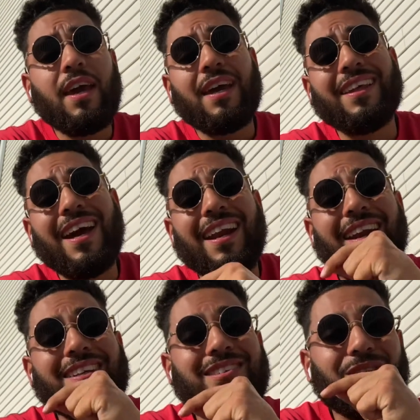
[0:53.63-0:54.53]
and they got a
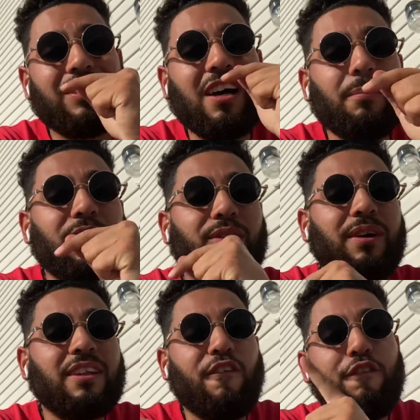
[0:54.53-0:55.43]
nice little W
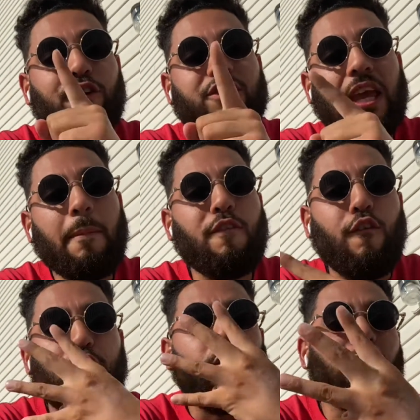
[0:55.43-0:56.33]
in the first game of a
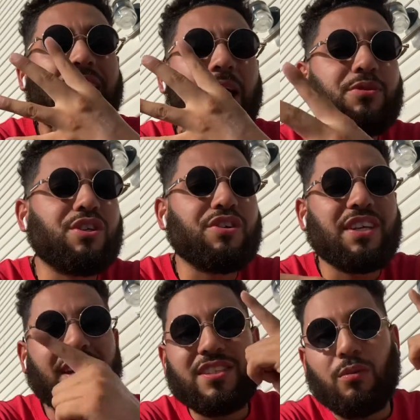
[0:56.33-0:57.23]
four-game series
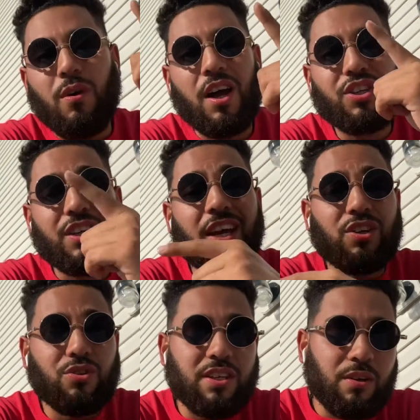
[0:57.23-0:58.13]
against the Washington Nationals,